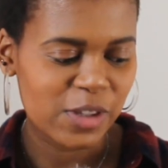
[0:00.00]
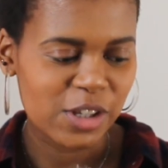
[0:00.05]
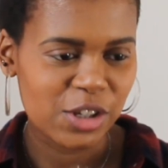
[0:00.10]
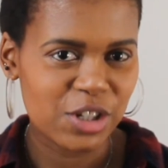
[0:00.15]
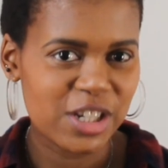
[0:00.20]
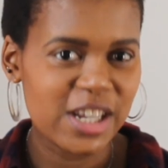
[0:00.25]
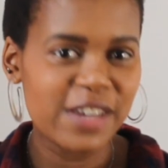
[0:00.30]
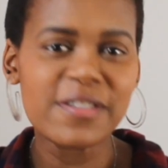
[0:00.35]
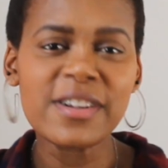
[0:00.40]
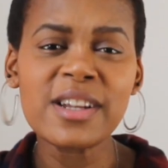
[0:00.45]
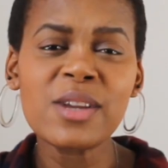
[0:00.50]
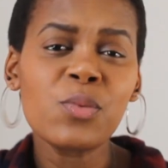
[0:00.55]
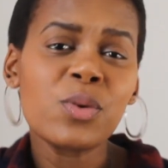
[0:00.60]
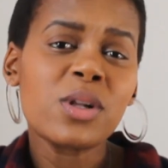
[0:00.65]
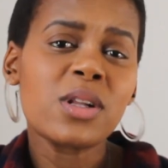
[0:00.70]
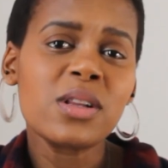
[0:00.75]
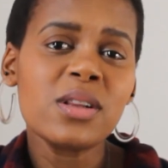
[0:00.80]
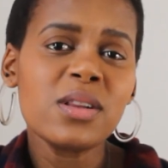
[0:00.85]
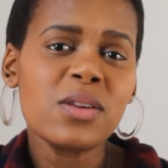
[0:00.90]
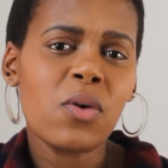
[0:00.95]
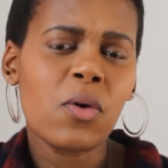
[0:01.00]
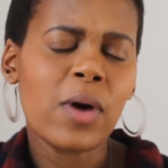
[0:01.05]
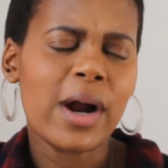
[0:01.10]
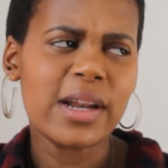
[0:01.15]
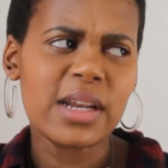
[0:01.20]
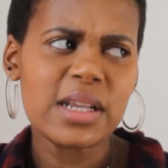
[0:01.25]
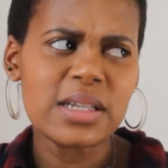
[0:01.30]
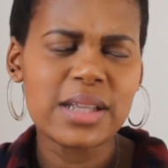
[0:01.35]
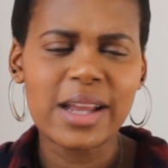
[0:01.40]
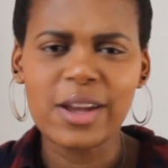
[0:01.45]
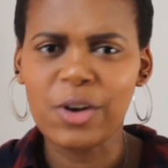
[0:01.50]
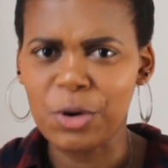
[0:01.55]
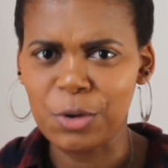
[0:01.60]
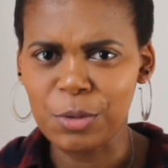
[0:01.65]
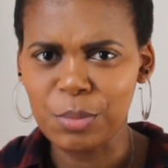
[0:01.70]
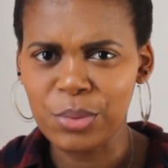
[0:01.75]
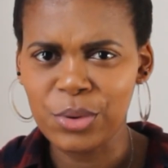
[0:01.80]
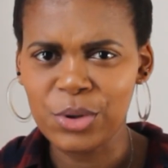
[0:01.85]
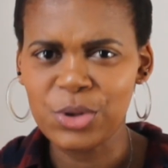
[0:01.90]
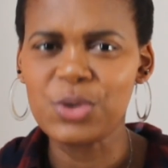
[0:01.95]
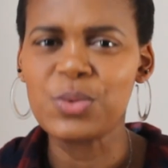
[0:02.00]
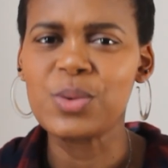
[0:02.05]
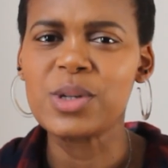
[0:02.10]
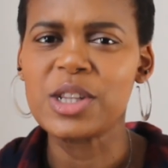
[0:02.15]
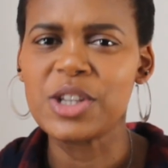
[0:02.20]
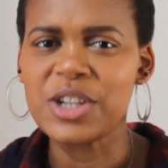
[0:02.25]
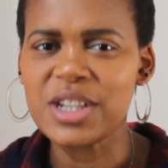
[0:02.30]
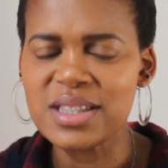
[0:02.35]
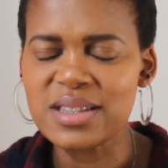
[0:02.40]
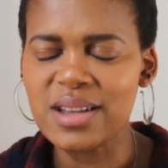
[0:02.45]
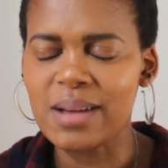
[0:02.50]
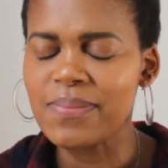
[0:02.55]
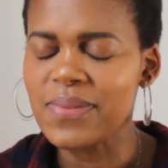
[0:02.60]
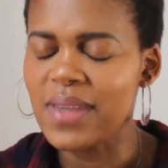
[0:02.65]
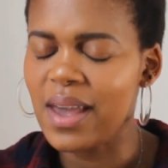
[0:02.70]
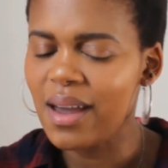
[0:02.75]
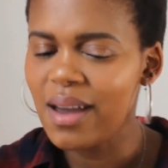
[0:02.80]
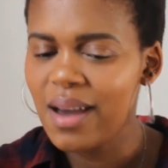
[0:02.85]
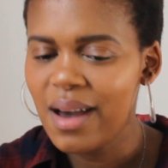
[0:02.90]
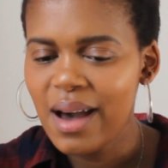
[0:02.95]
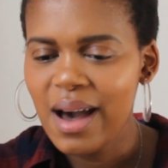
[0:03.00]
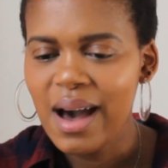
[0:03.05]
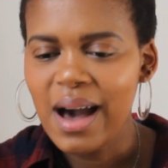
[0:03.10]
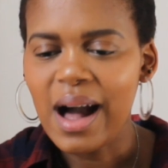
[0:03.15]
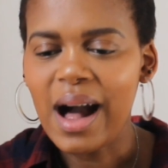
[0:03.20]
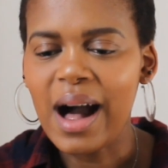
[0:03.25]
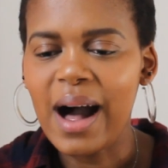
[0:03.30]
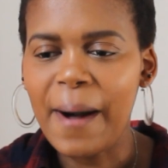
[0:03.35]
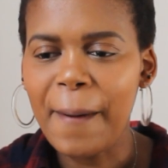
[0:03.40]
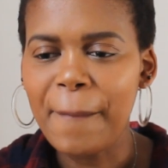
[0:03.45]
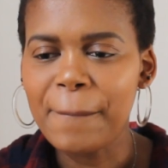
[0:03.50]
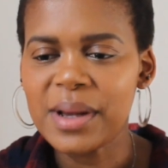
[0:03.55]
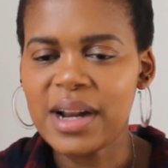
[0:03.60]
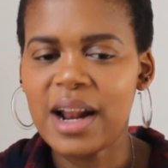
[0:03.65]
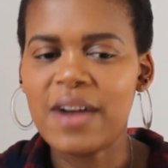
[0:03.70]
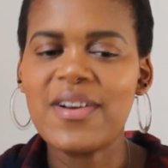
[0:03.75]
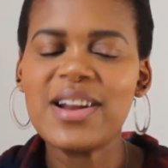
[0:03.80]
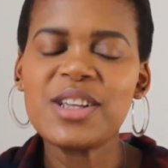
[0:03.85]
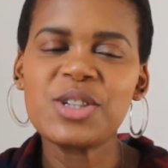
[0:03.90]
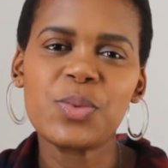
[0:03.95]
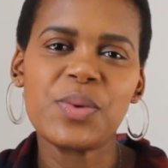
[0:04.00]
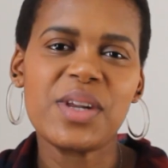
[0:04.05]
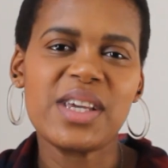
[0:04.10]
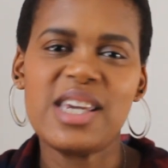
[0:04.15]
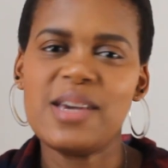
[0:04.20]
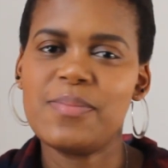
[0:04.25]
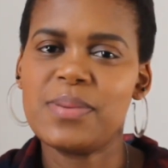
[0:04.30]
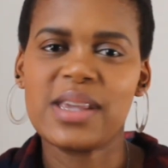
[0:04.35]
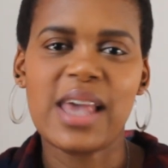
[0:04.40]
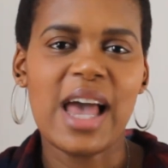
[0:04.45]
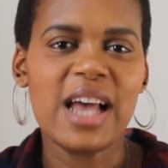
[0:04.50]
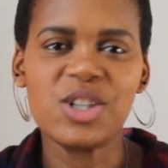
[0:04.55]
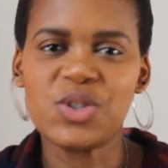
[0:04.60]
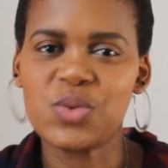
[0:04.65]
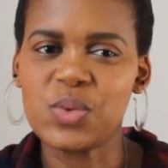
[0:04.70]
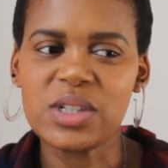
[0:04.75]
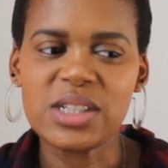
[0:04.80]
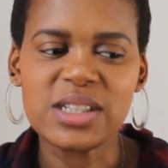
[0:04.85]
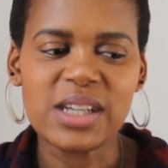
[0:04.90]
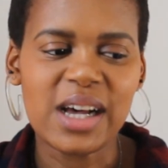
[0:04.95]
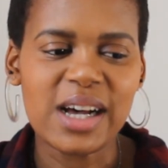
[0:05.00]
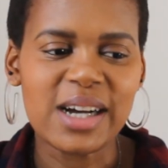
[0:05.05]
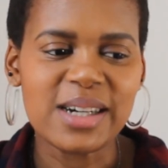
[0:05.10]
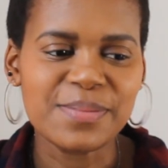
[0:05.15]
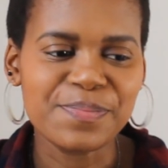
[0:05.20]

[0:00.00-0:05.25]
You definitely will, or at least I hope you will learn something, but I really just want to keep it casual.